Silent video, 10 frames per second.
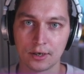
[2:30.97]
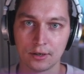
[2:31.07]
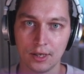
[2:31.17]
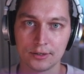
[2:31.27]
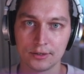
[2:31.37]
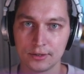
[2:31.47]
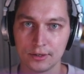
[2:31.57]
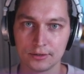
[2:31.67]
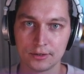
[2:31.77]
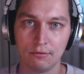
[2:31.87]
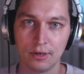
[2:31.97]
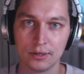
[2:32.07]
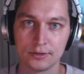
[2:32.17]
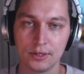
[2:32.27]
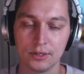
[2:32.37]
classes and
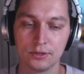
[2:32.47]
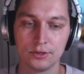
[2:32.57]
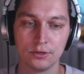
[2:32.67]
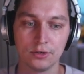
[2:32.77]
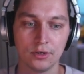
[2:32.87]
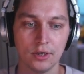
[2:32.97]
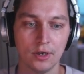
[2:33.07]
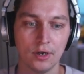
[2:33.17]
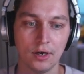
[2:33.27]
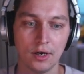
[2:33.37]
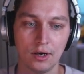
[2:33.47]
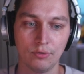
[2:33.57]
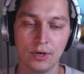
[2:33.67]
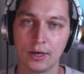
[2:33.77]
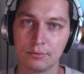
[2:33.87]
servlets into
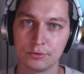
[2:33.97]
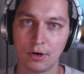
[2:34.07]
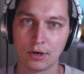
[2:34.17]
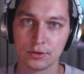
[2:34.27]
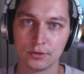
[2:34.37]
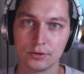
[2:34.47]
Ring abstractions.